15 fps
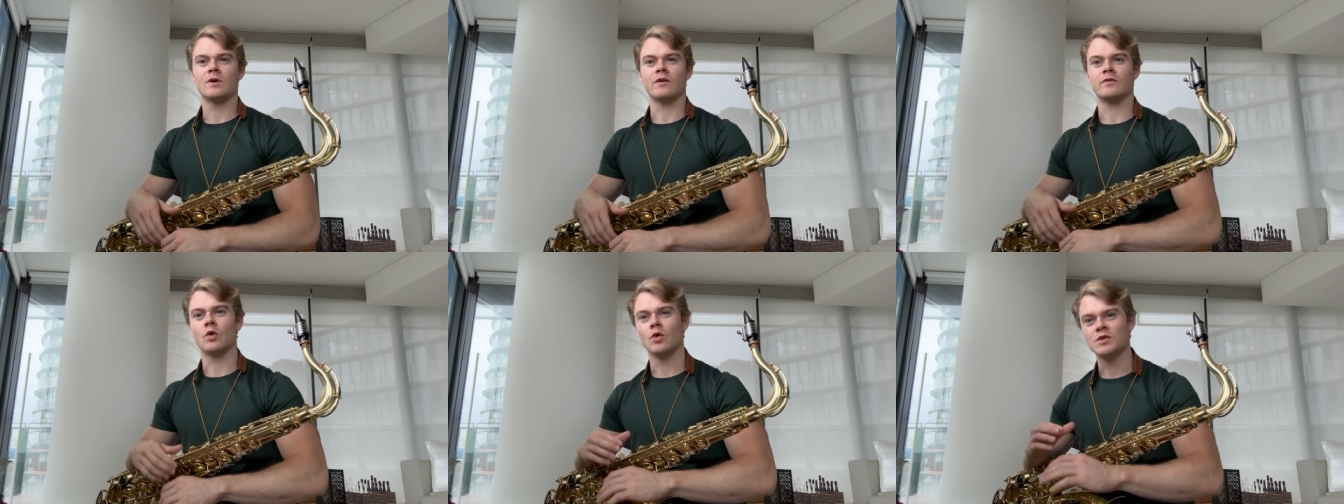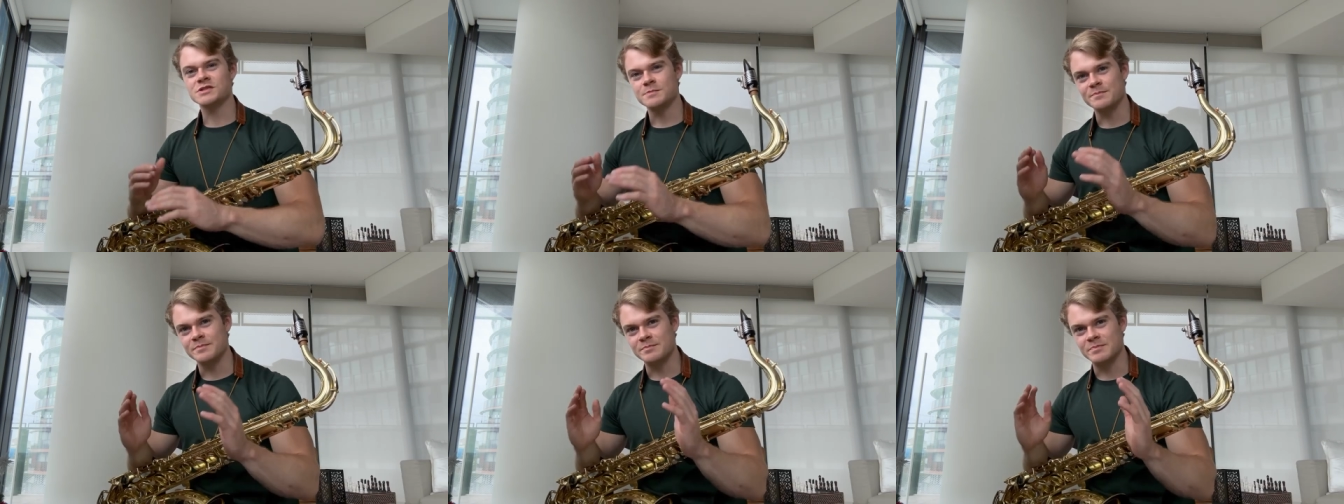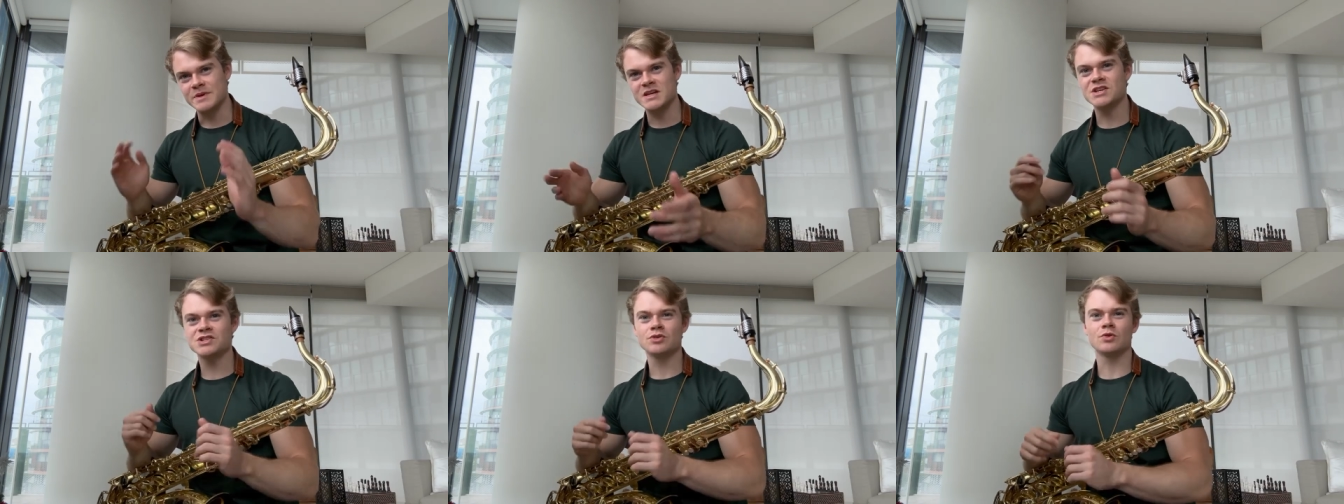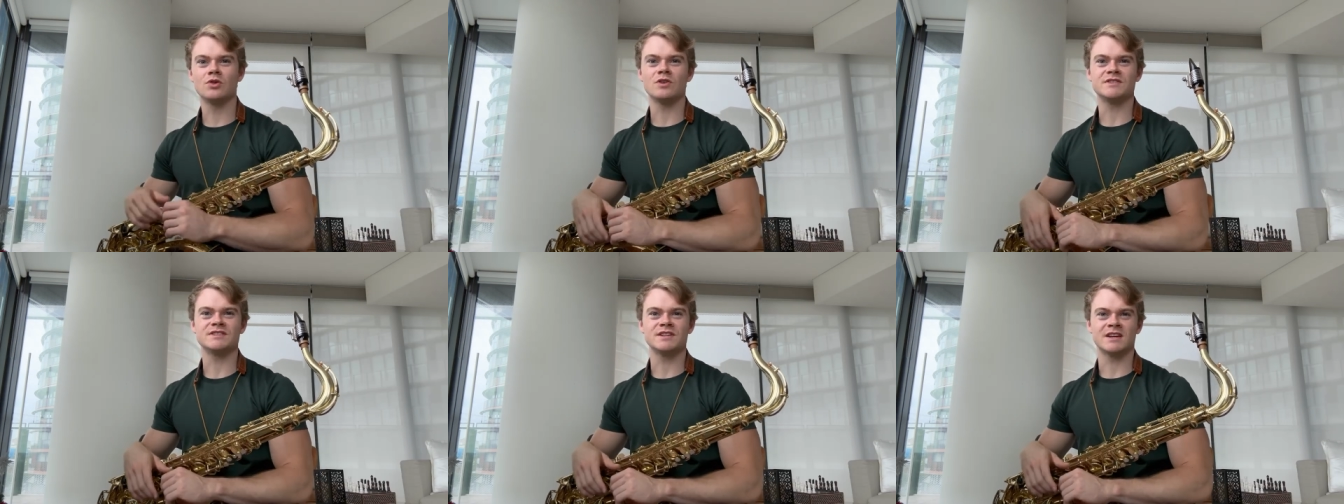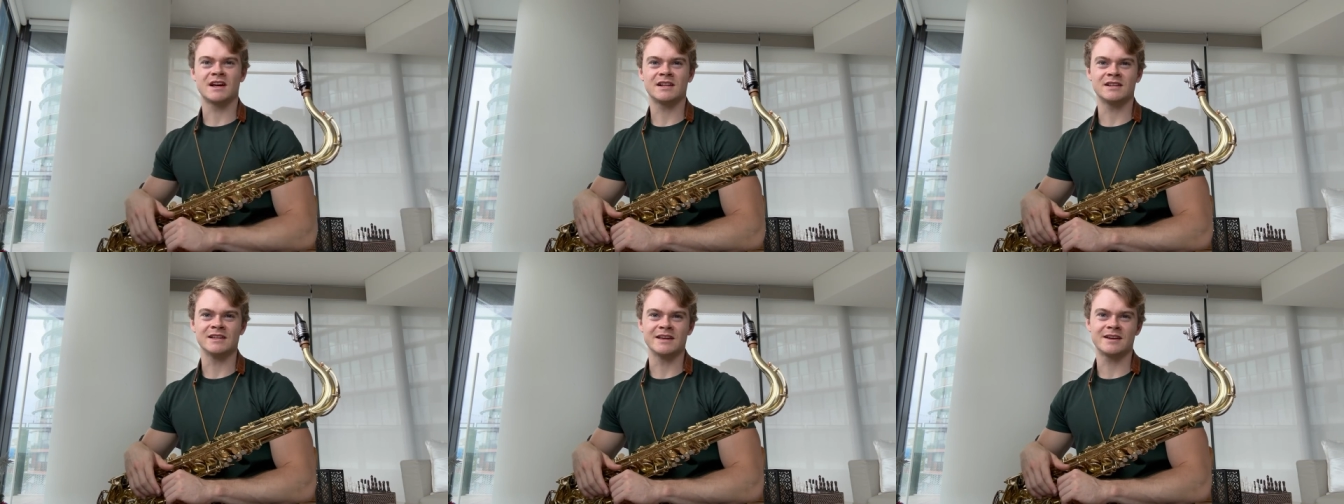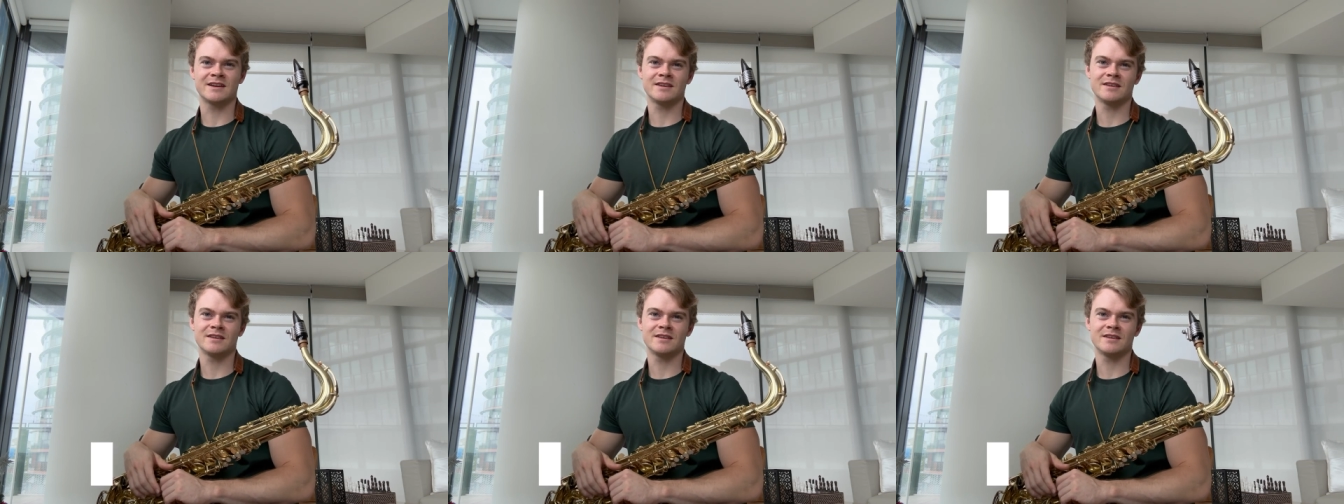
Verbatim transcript: Of course, be sure to click